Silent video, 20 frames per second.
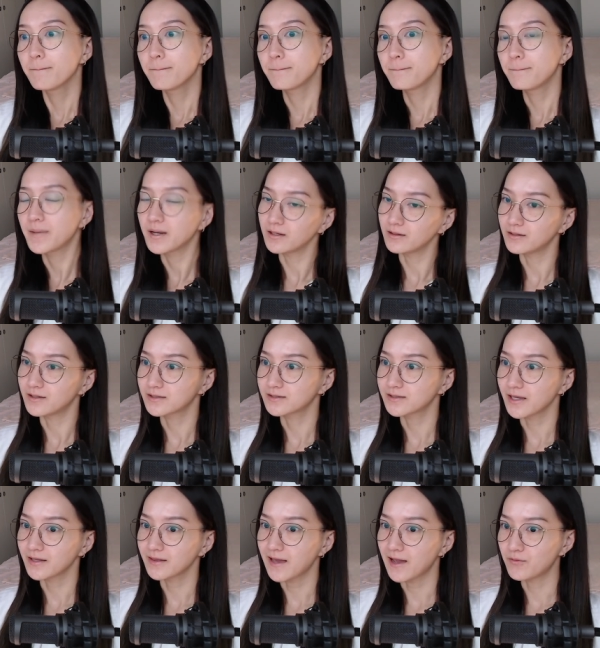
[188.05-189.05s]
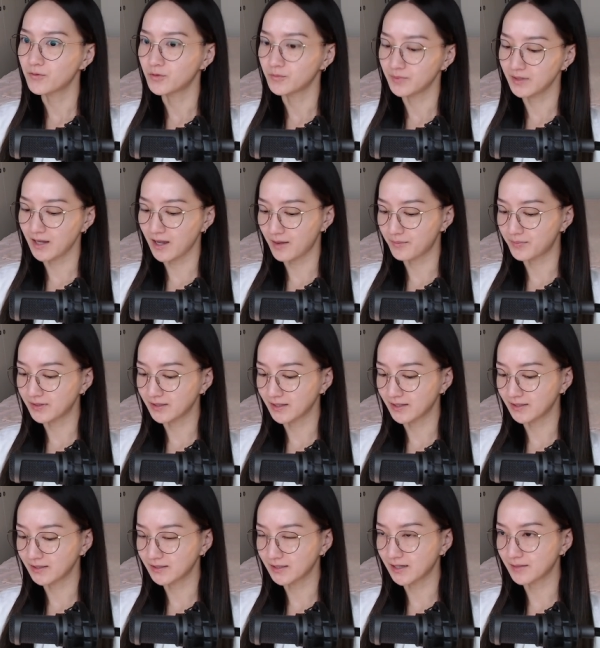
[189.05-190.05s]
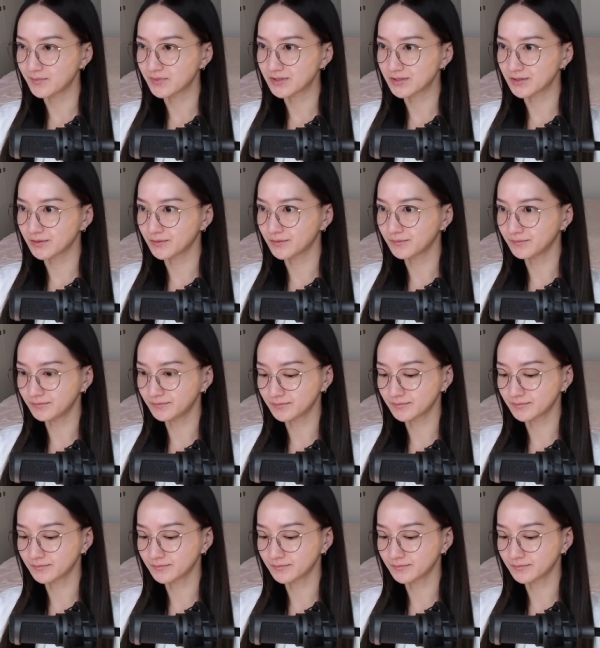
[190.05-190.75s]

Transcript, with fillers: but it looks like that won't be happening anytime soon.